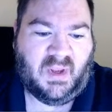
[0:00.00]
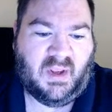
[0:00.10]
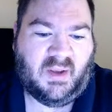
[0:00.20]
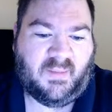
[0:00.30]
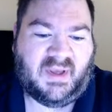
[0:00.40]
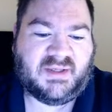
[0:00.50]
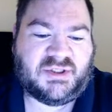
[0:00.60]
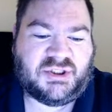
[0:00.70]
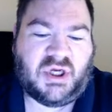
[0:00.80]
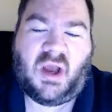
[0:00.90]
Because
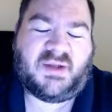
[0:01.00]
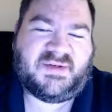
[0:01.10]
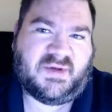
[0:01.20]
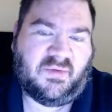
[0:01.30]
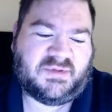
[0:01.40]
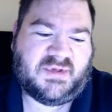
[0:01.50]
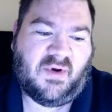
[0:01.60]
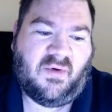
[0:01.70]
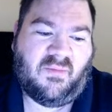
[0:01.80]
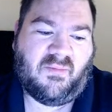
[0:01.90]
John,
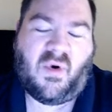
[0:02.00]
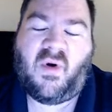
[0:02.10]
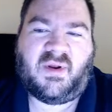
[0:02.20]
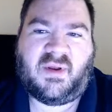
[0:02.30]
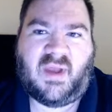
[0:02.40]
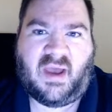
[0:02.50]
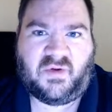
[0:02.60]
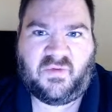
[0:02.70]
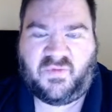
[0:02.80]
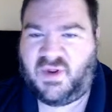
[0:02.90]
so Mark, out
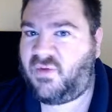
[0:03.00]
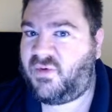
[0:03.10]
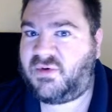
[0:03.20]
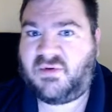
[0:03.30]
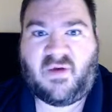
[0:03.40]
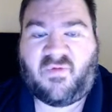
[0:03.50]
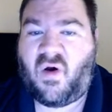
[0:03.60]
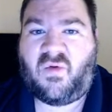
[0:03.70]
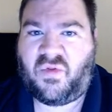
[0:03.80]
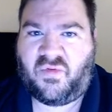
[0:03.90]
of
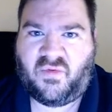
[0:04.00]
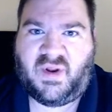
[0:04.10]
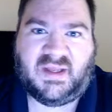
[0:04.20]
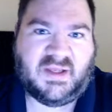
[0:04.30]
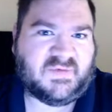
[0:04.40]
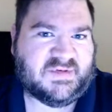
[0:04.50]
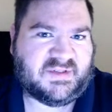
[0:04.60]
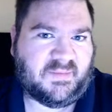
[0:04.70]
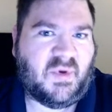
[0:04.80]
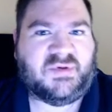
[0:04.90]
all the three, gives us
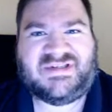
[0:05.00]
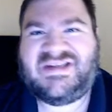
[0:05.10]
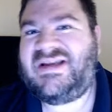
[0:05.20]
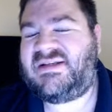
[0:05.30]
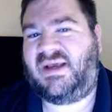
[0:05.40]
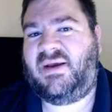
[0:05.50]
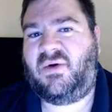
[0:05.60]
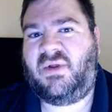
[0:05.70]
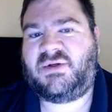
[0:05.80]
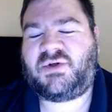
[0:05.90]
the most
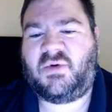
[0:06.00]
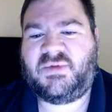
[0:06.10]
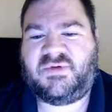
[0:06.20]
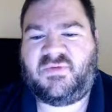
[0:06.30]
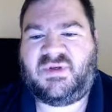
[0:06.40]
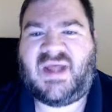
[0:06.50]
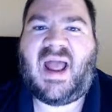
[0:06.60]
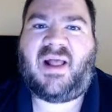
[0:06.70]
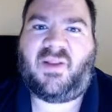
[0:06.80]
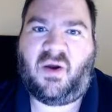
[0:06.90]
detail in terms of the
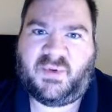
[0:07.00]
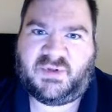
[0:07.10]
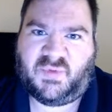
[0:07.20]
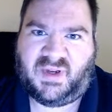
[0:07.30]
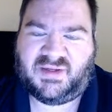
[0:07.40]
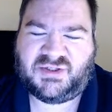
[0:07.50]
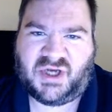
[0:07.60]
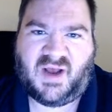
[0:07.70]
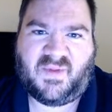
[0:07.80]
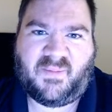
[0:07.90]
dialogue between
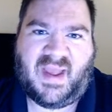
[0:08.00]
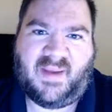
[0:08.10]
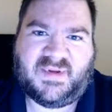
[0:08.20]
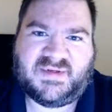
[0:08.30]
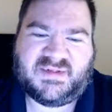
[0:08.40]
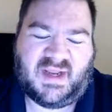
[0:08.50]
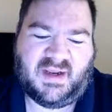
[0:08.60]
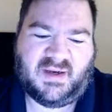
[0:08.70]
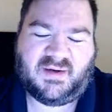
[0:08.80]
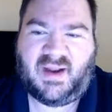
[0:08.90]
John the Baptist
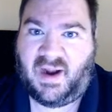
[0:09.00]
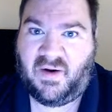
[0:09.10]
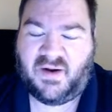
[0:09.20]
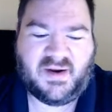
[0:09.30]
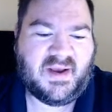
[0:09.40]
and Herod.